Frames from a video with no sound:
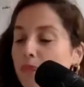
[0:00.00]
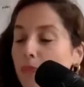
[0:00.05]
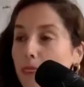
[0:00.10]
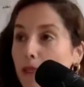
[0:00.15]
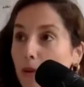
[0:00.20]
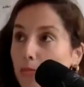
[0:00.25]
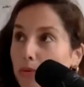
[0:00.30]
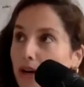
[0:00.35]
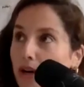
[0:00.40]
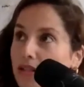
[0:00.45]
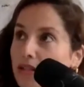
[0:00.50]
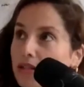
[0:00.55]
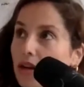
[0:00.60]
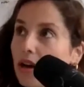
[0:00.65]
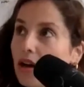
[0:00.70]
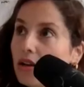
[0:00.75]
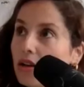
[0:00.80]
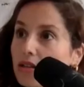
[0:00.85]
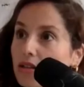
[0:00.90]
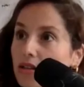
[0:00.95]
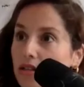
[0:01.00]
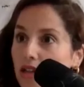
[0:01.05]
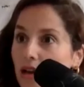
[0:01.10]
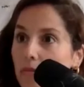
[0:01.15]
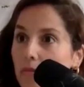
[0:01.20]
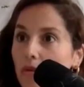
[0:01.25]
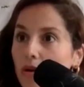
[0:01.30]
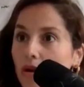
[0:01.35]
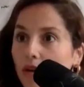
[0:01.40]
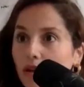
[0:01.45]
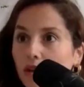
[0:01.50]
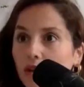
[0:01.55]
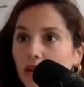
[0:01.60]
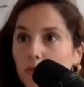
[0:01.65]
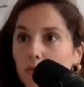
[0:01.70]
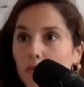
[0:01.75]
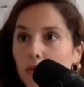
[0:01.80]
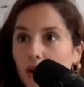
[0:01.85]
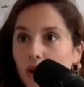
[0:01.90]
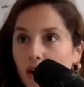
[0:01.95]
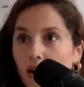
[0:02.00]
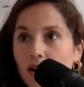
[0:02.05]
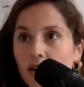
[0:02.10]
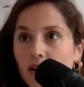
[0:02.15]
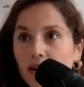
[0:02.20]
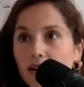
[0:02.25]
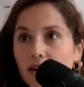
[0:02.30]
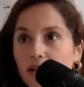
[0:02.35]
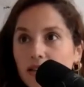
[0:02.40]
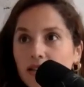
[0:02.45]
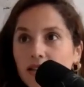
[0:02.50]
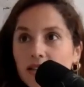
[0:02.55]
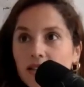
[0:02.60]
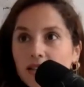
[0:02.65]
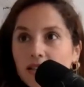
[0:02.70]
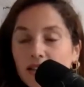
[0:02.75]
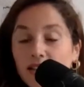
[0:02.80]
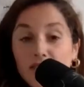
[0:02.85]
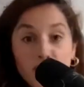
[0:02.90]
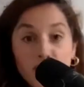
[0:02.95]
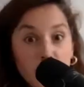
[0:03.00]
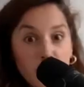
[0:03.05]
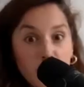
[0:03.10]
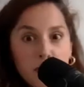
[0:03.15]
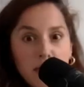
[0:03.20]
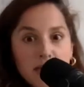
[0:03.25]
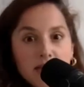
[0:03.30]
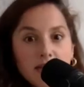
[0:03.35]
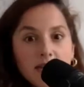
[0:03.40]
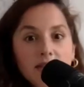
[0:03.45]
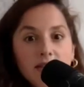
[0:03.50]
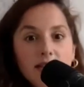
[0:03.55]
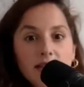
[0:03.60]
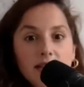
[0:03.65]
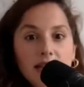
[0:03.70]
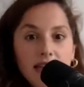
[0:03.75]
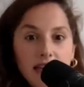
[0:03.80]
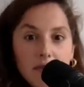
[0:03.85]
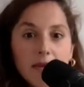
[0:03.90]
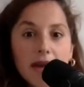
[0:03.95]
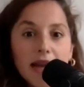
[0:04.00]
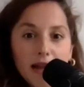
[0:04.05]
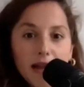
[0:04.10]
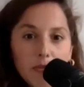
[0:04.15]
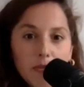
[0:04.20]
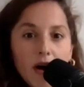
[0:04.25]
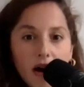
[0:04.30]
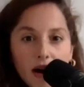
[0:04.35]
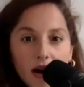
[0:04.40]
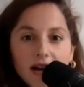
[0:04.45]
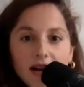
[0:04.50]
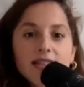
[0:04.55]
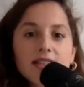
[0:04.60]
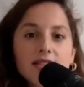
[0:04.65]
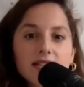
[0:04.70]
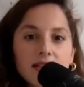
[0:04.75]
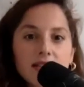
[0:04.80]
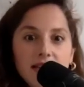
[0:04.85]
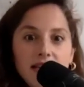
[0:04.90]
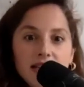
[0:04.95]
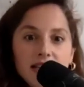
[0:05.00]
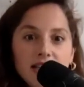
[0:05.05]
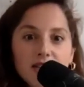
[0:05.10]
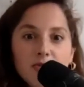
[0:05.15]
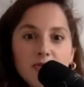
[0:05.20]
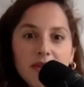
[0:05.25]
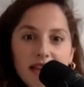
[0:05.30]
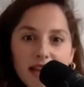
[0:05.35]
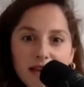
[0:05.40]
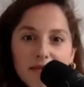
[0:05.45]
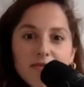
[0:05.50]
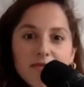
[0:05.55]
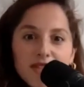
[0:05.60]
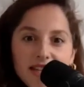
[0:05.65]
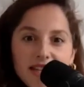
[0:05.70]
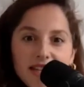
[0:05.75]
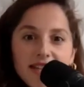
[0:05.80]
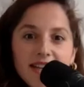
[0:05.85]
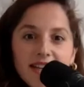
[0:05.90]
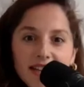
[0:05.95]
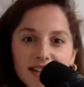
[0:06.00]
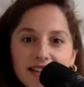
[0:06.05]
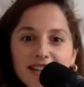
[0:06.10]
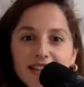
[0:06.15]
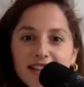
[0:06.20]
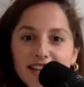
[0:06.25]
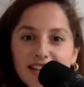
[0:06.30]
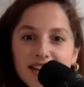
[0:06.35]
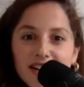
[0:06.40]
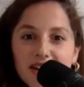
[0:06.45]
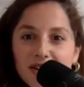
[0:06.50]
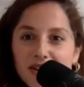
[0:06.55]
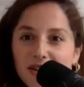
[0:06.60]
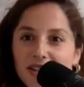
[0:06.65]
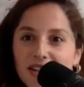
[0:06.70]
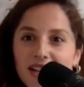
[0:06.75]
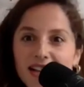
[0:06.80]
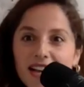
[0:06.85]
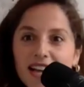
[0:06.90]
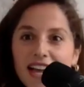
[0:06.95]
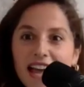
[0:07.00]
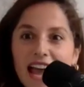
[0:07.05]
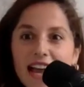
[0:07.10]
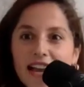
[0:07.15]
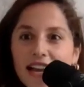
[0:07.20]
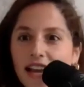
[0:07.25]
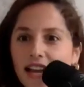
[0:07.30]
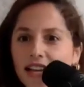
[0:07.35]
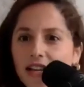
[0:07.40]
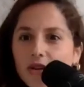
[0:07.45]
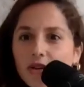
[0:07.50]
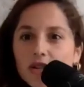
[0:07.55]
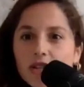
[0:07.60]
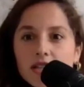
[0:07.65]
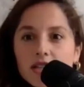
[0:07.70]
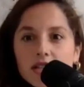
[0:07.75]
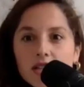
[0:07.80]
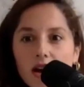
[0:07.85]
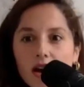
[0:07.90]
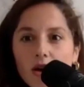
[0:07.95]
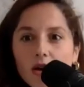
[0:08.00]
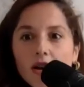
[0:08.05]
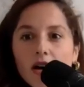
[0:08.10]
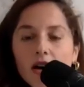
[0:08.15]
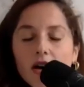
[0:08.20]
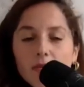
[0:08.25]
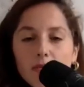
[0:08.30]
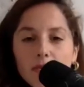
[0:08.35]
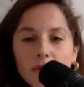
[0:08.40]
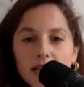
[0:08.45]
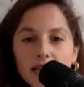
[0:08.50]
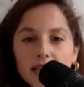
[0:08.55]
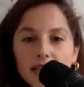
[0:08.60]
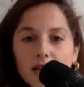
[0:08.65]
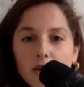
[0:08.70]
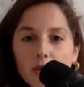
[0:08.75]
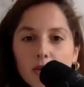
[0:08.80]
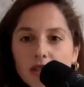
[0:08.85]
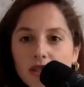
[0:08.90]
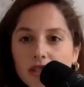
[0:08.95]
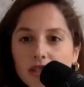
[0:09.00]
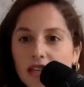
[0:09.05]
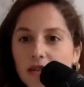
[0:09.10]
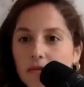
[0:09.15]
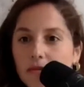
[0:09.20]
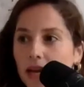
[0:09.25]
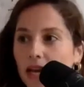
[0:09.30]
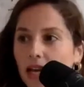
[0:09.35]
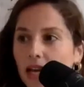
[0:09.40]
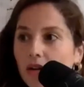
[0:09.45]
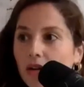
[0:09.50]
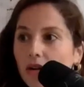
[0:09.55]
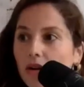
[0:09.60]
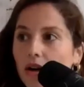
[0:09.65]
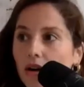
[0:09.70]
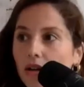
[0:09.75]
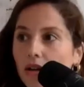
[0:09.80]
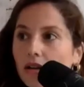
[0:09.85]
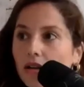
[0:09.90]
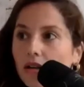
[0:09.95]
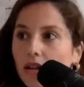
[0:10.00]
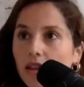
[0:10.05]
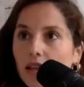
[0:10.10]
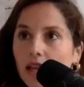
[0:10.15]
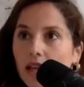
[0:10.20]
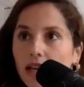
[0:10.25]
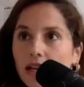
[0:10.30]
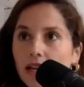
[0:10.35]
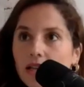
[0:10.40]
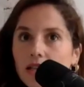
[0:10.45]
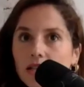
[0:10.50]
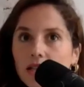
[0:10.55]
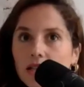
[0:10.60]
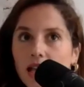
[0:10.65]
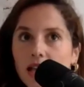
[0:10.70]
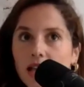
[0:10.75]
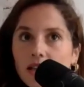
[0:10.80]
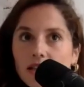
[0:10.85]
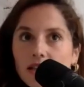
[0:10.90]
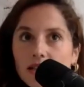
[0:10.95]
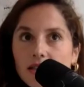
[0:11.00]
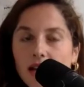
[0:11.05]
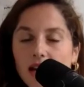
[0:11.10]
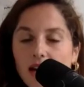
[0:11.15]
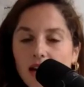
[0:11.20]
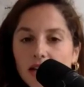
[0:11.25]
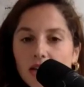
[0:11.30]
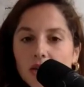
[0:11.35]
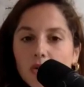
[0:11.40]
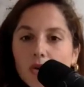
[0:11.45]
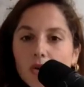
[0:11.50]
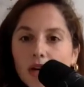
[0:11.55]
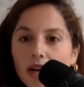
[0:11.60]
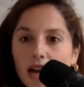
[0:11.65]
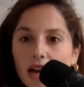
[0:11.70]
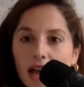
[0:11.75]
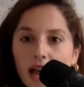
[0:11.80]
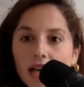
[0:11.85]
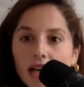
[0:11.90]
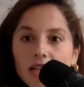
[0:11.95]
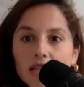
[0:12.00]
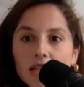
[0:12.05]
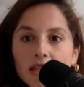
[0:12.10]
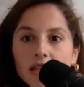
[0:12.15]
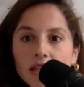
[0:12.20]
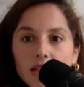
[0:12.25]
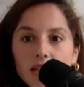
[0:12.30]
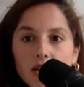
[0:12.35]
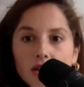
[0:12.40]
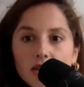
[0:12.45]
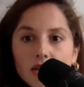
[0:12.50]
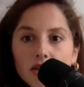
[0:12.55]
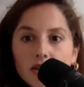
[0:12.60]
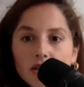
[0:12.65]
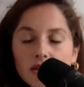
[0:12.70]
But on some other parts, especially the email box needs to be empty. And then you're so long busy with email or other things that you are actually not